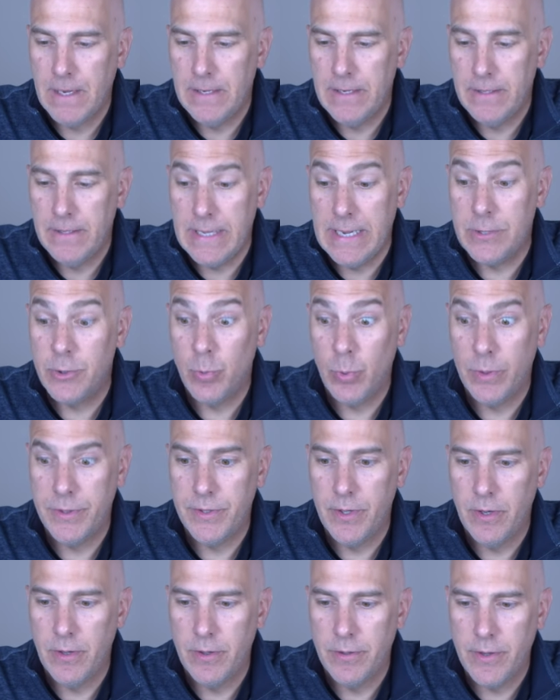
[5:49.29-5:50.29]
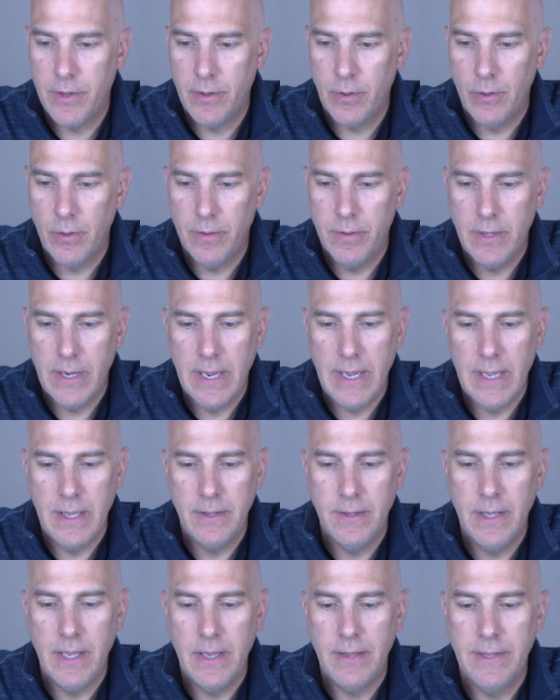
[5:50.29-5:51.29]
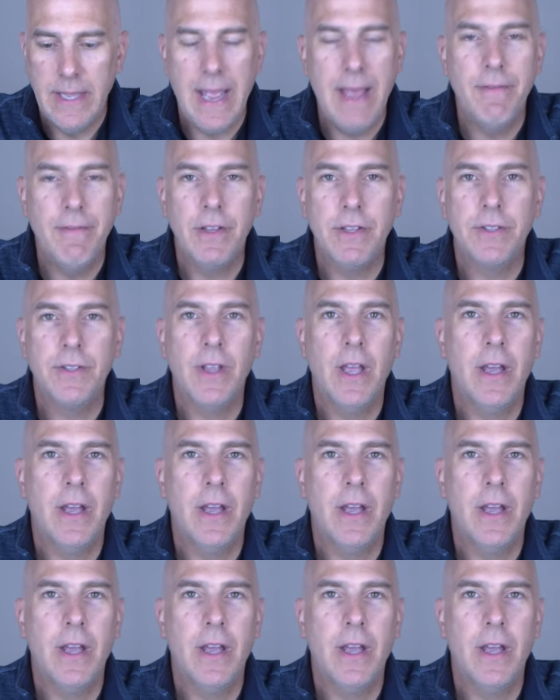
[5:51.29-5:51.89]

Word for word: That's what they're they're doing, and they, they have a,